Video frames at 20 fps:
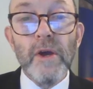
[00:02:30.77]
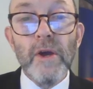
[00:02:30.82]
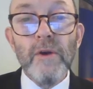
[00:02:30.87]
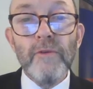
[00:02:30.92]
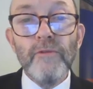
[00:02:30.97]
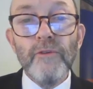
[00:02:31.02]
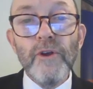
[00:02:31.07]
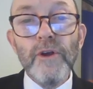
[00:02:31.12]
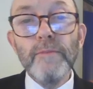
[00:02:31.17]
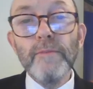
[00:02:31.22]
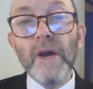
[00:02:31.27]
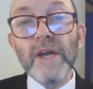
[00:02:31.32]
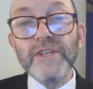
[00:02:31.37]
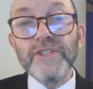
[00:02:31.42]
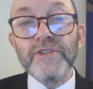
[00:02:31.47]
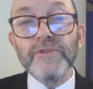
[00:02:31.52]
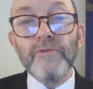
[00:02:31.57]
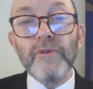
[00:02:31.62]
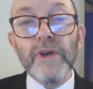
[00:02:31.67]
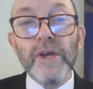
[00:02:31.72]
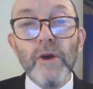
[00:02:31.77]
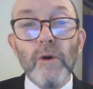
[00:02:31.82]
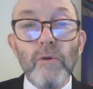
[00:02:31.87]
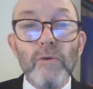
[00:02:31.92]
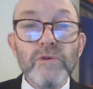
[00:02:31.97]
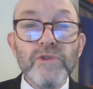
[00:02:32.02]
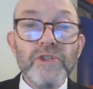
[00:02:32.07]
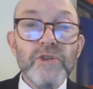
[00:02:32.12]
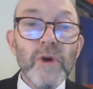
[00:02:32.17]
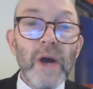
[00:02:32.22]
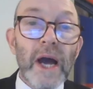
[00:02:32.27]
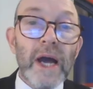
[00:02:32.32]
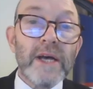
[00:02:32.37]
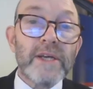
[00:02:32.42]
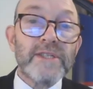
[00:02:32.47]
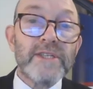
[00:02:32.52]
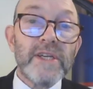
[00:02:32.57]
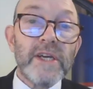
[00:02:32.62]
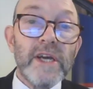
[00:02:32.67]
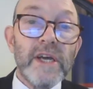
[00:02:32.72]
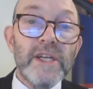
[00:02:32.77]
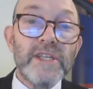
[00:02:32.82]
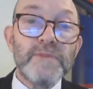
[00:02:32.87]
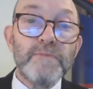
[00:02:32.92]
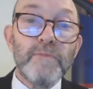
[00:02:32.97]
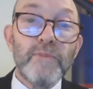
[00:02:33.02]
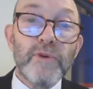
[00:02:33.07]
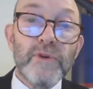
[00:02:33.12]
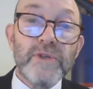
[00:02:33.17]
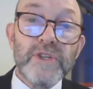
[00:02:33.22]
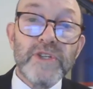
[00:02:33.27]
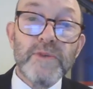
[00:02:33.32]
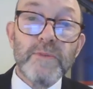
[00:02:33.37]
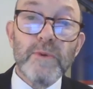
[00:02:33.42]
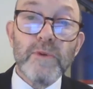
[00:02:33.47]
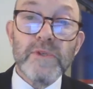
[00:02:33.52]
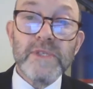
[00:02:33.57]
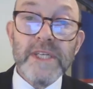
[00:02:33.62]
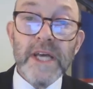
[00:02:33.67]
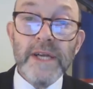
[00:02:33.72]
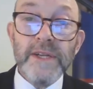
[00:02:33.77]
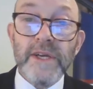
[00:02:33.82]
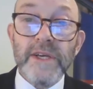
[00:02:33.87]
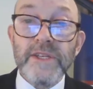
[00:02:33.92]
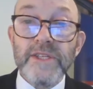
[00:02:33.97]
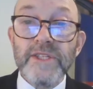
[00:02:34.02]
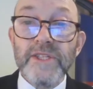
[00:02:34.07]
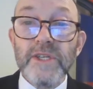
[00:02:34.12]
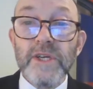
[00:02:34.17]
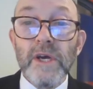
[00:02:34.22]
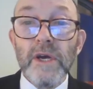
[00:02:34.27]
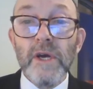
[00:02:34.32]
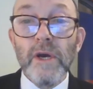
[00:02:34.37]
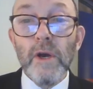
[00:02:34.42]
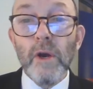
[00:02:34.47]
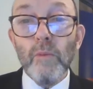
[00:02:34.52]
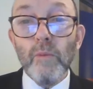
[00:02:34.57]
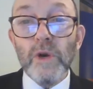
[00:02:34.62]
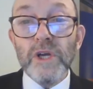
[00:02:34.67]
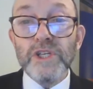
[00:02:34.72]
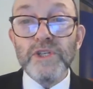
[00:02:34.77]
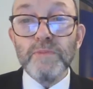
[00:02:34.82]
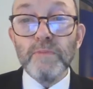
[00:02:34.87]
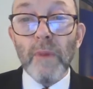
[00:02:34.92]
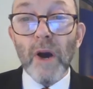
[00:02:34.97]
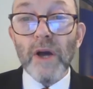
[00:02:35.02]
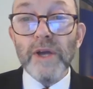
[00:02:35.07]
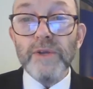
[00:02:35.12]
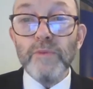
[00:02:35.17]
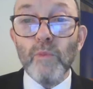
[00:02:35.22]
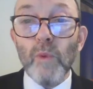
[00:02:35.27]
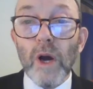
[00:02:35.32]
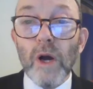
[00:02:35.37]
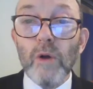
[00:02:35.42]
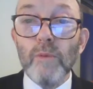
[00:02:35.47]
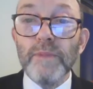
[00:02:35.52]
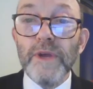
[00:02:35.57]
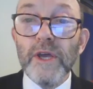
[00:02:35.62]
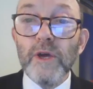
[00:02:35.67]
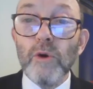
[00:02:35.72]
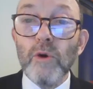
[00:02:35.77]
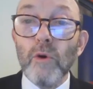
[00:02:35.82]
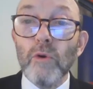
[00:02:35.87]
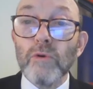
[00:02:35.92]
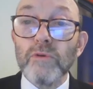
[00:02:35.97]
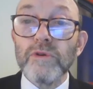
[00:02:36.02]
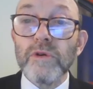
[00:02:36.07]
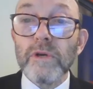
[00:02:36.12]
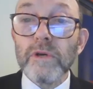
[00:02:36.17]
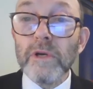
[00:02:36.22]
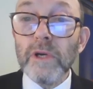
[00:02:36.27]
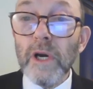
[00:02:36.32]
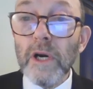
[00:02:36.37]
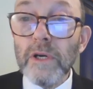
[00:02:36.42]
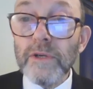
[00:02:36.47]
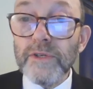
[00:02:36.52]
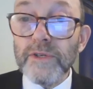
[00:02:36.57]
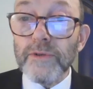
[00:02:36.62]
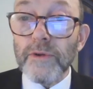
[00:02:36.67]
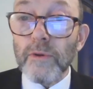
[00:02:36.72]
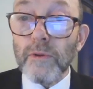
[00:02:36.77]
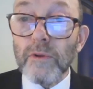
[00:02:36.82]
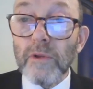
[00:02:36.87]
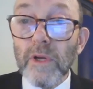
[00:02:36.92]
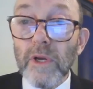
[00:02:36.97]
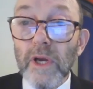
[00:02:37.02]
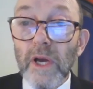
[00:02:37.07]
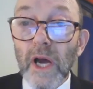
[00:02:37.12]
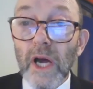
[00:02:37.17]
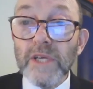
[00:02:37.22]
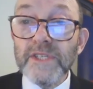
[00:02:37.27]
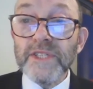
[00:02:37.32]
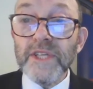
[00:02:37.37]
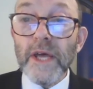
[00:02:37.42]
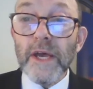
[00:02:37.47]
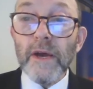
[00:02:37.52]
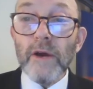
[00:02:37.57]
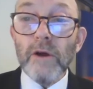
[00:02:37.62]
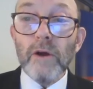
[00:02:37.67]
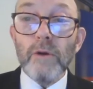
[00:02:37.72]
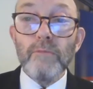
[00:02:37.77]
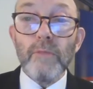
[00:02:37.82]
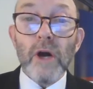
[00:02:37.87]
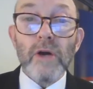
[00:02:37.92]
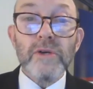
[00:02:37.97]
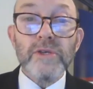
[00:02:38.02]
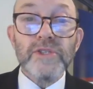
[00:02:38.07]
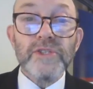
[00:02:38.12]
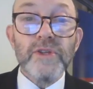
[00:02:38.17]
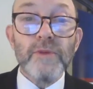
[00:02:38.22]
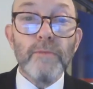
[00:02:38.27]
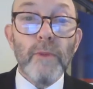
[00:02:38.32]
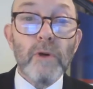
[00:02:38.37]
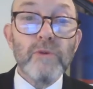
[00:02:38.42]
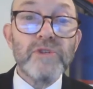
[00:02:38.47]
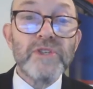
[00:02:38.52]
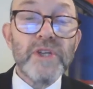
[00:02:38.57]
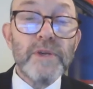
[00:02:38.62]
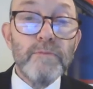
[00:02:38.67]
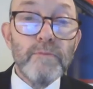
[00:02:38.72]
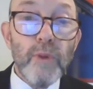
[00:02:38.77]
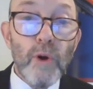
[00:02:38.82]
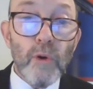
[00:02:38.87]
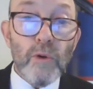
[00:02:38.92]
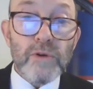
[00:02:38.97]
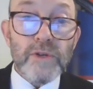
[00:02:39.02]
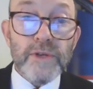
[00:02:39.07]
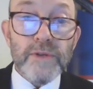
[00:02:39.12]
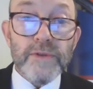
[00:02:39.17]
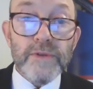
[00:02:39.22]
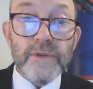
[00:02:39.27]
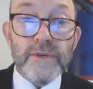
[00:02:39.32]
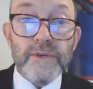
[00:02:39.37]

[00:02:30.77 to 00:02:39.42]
Freemasonry also has its principal tenets, which might well be called cardinal, as they are amongst the most important.